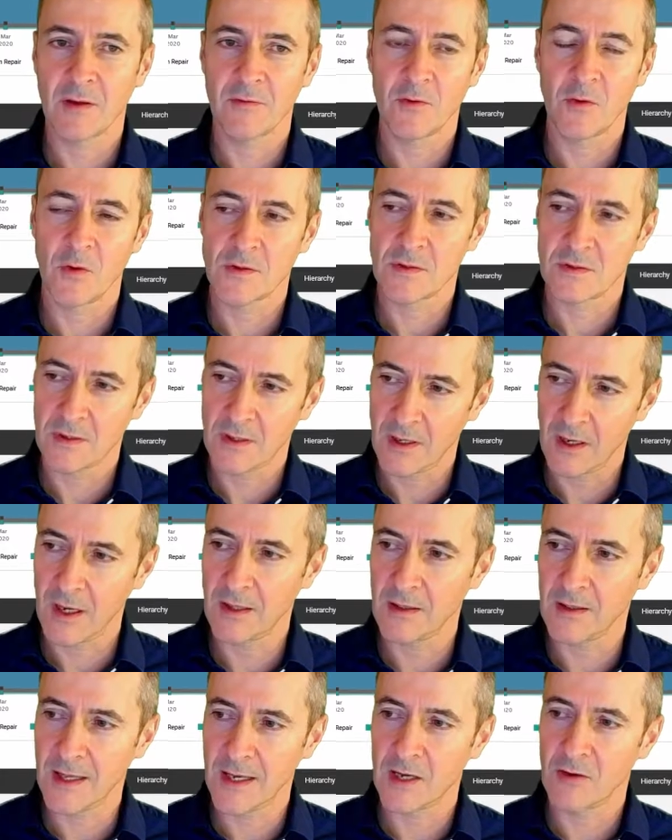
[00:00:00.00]
Of course,
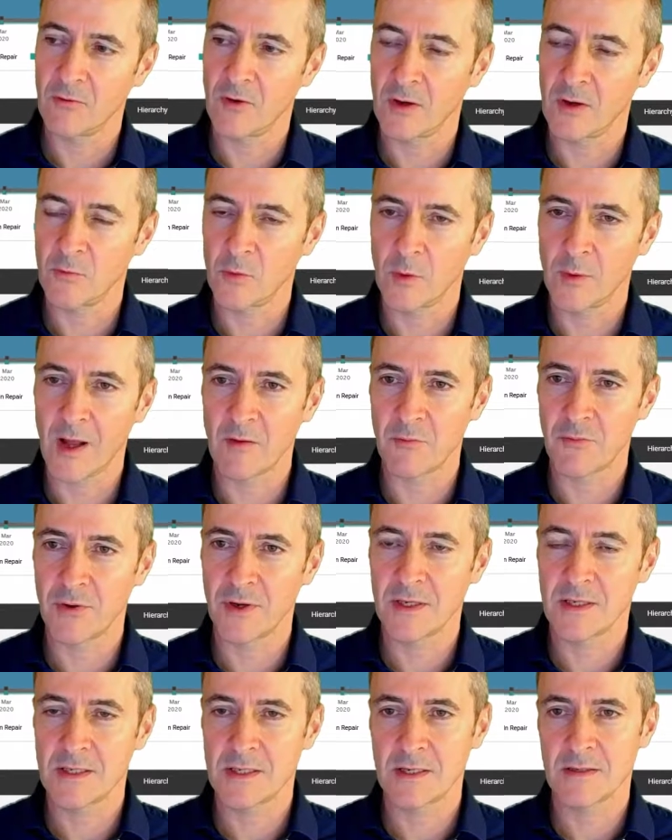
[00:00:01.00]
later on we'll have
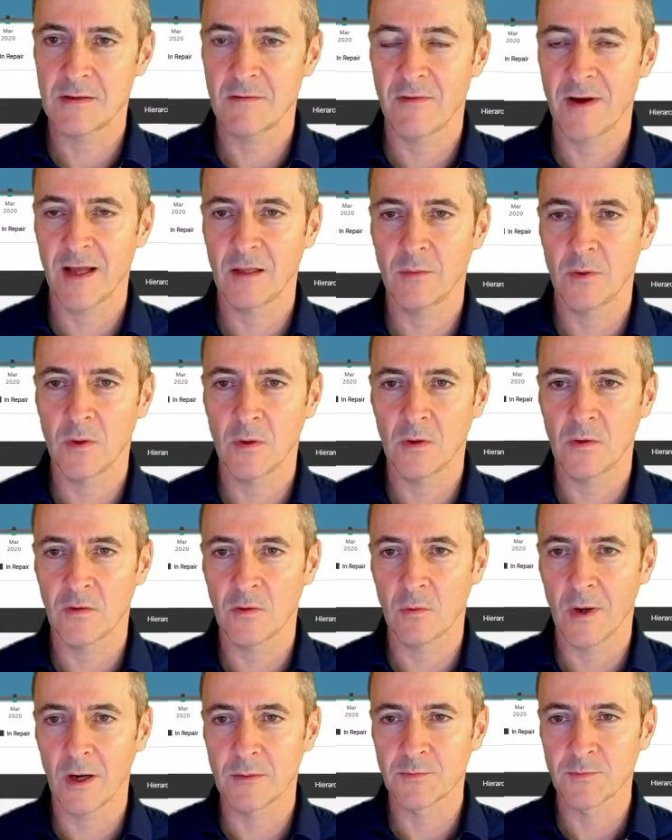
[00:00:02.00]
printers available
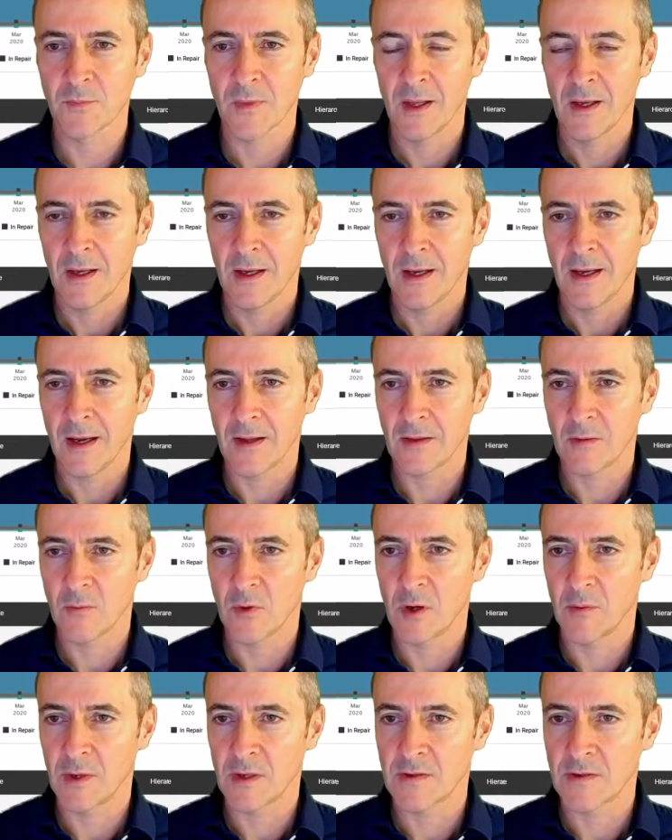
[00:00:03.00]
as well. At
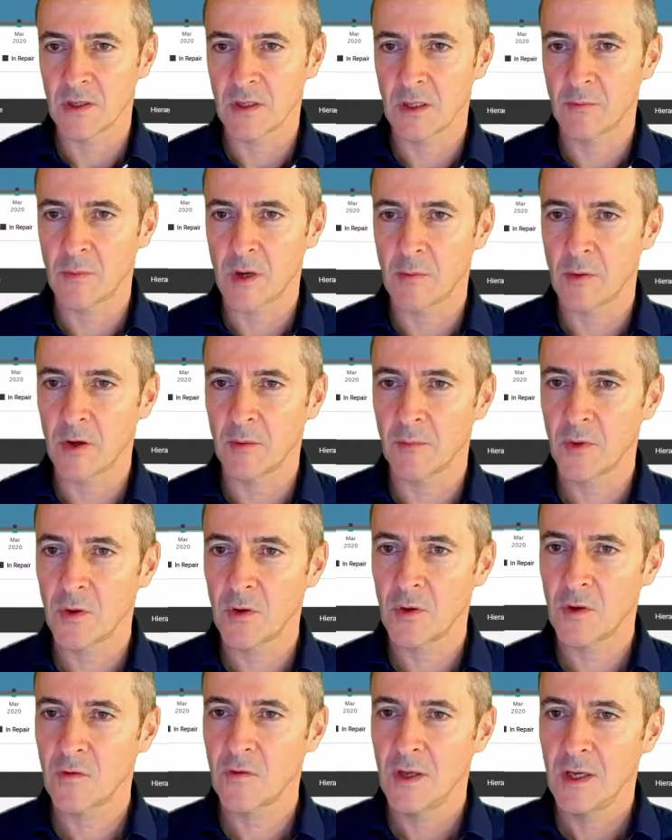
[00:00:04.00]
the moment, it's only mobile
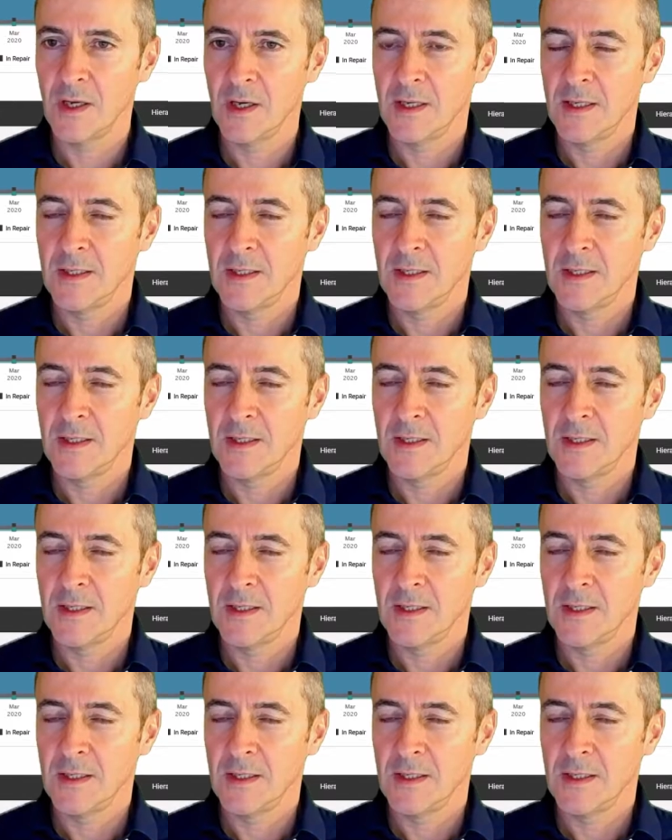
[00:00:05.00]
computers.